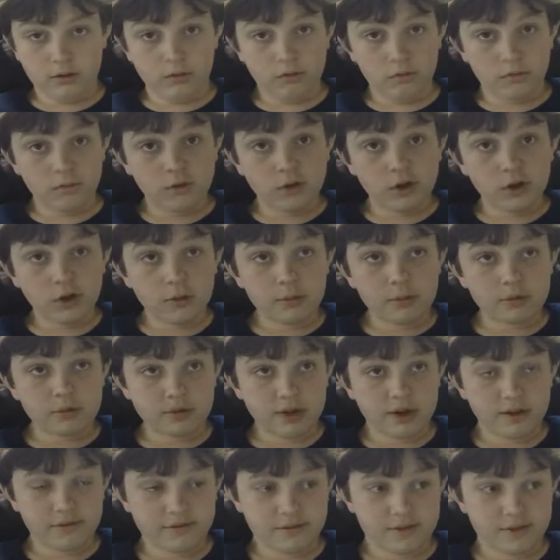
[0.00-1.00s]
We almost
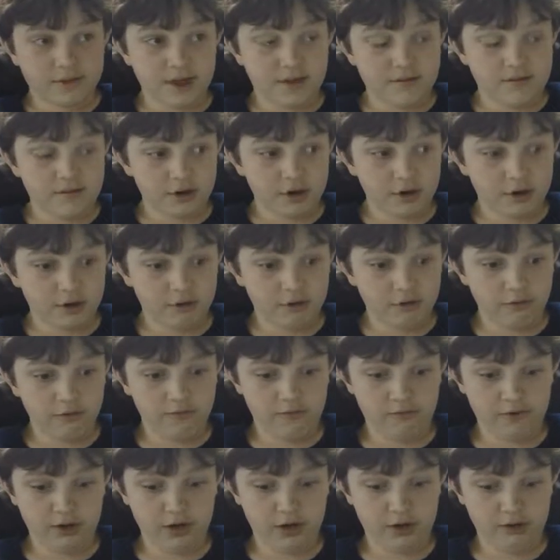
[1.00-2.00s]
have 700
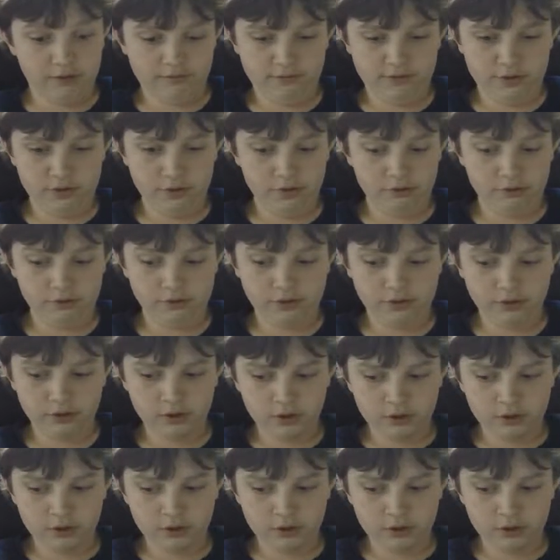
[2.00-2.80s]
video views.